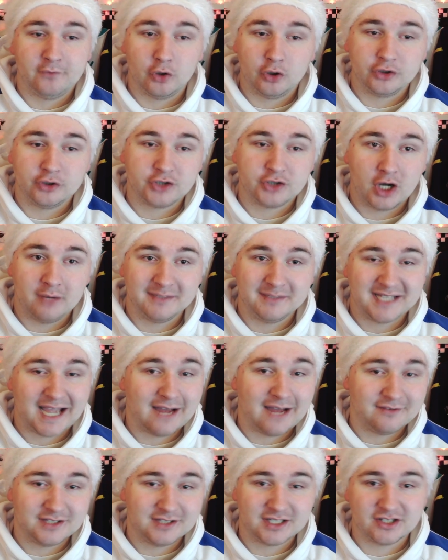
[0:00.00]
Derby
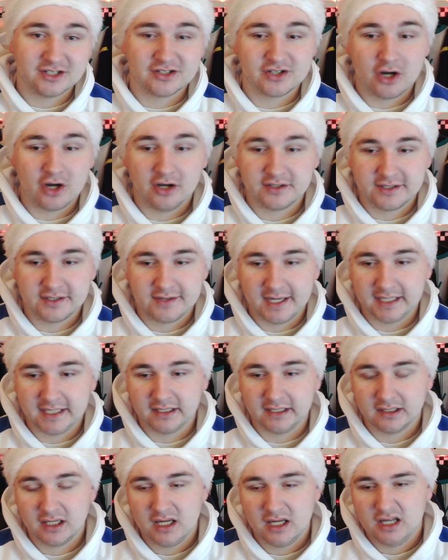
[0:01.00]
County can start to
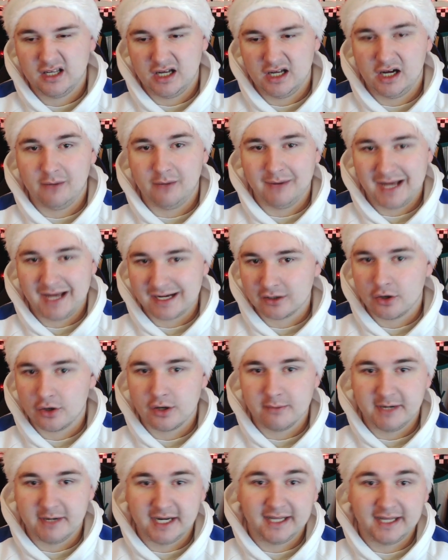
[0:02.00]
think, oh, well, hang on a
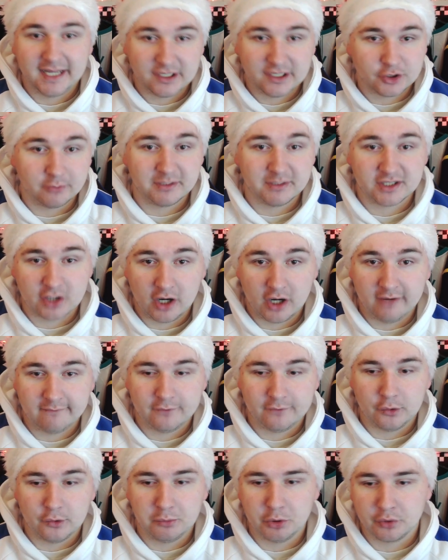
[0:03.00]
minute, they should be starting
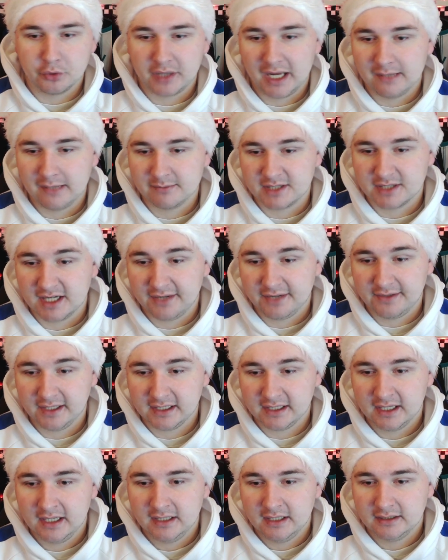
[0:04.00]
football games. And I think
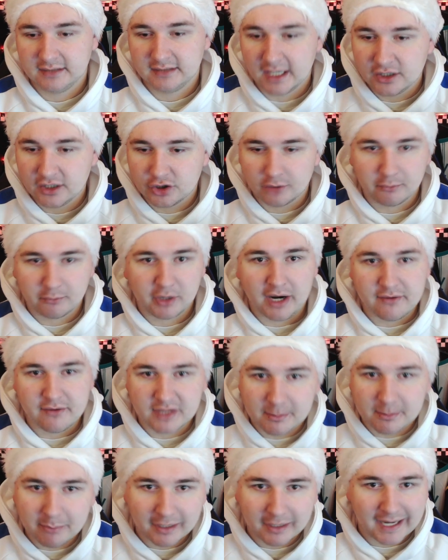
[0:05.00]
Dejan Brown
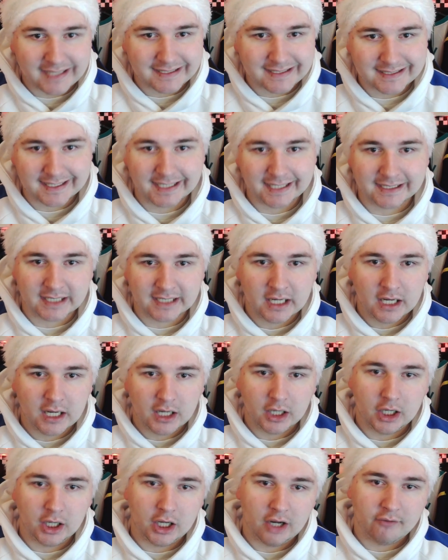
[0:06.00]
did plenty
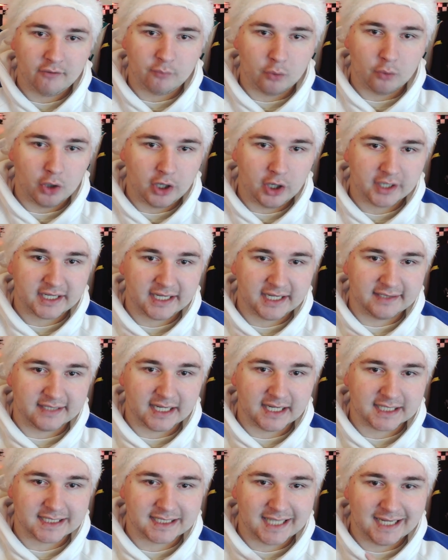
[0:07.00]
of work in
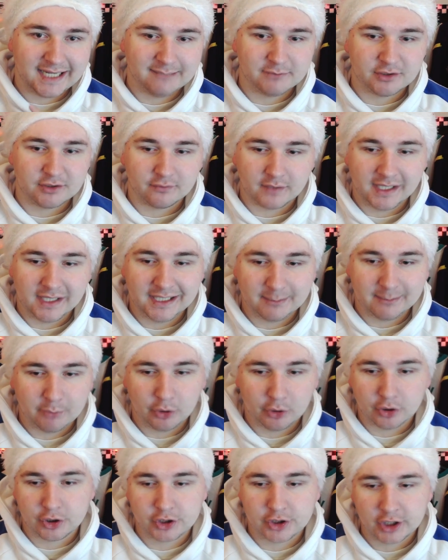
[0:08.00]
that game to really
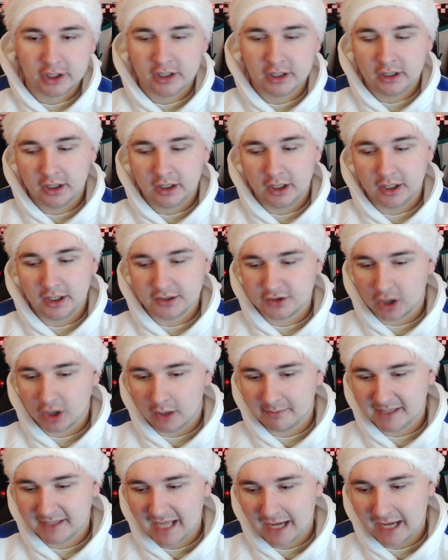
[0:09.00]
push
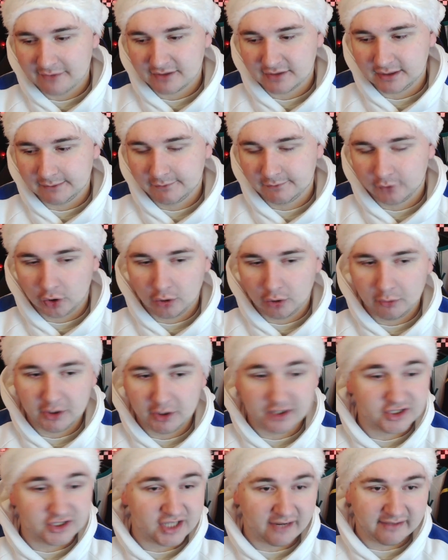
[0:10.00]
Derby County
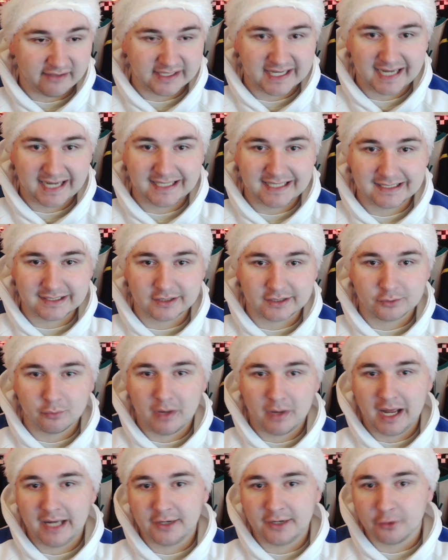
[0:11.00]
forward. Jerry Yates as
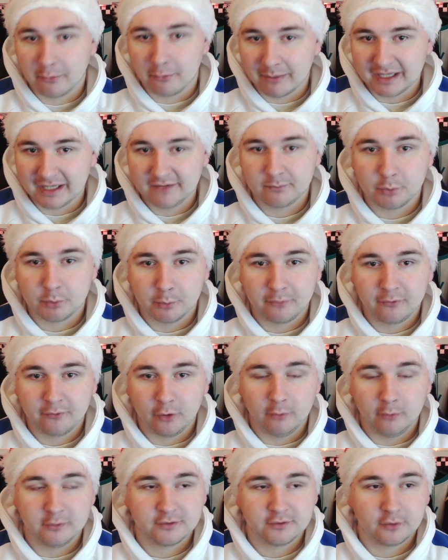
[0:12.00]
well, an unbelievable
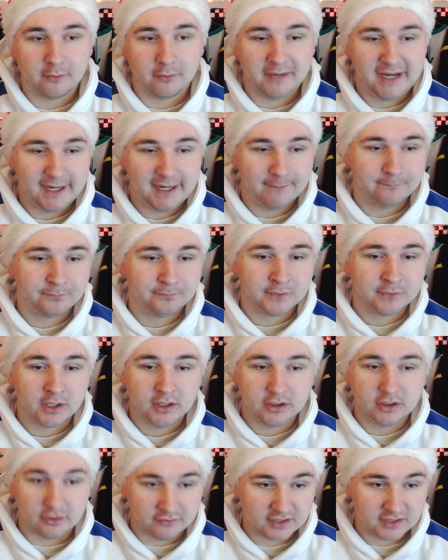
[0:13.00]
performance from him.
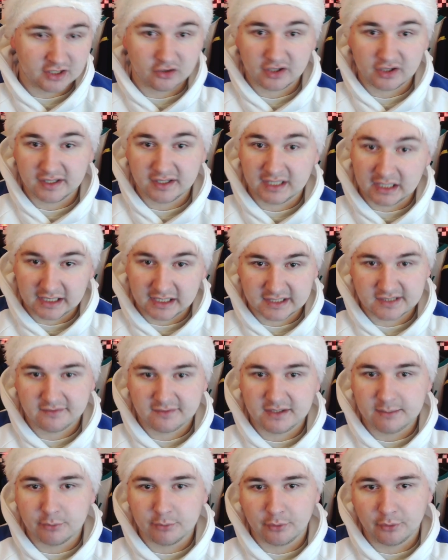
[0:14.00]
You obviously look at the likes of
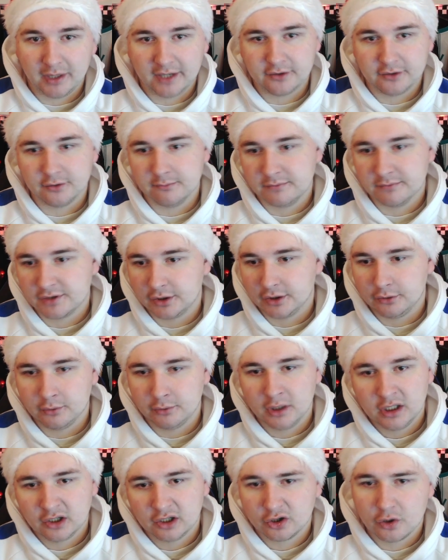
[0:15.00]
Ibu Adams, who
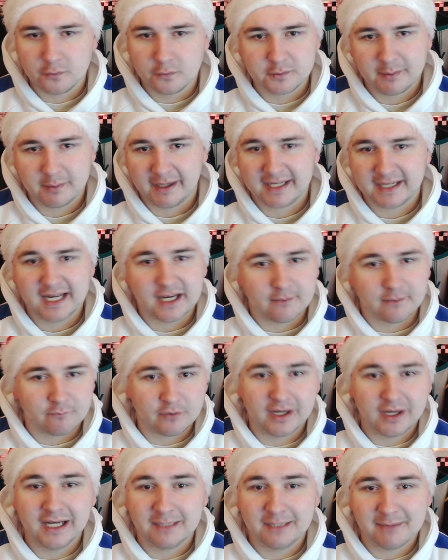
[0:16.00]
comes back in and
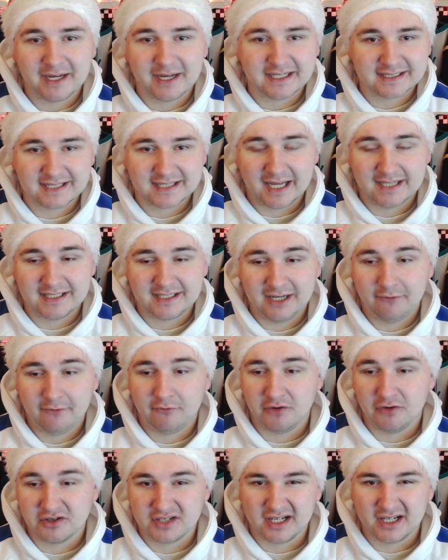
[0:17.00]
really makes that
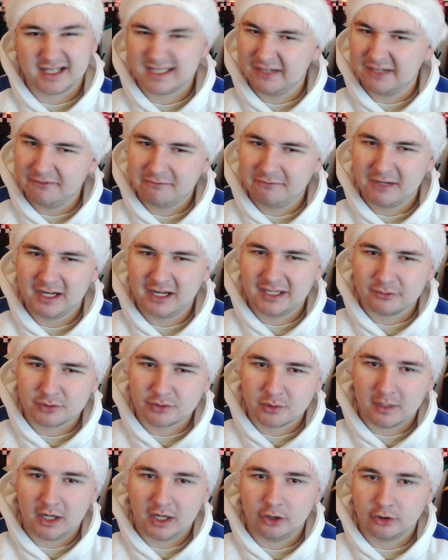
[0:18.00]
difference. And I did feel he was
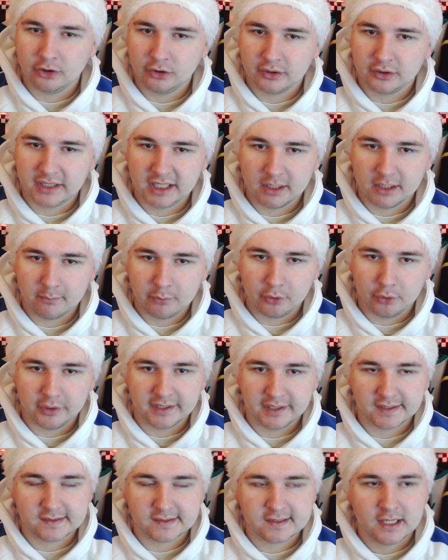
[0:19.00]
quite unlucky at
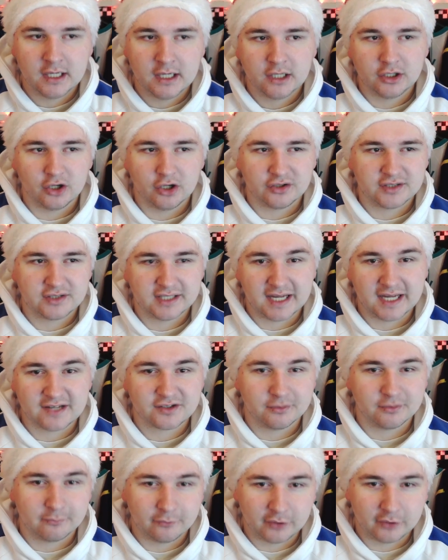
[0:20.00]
points not to get
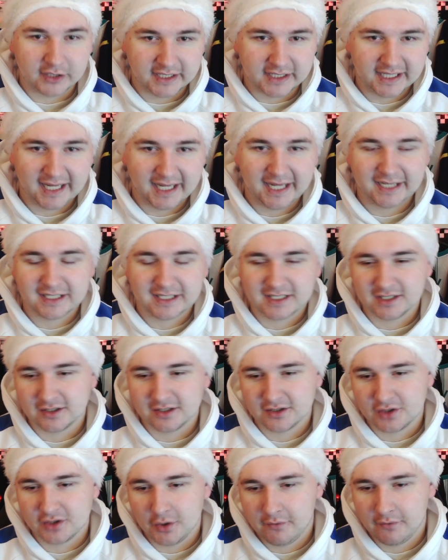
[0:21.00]
some free kicks and
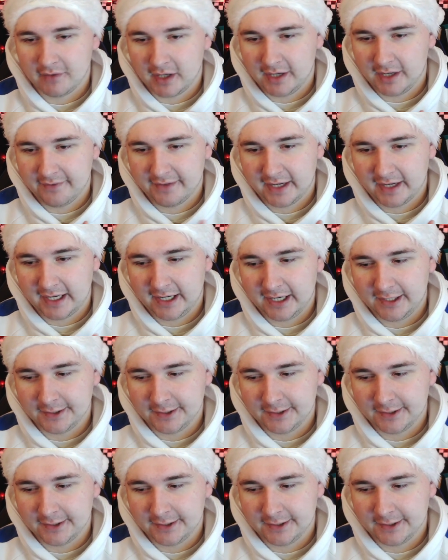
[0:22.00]
stuff like that.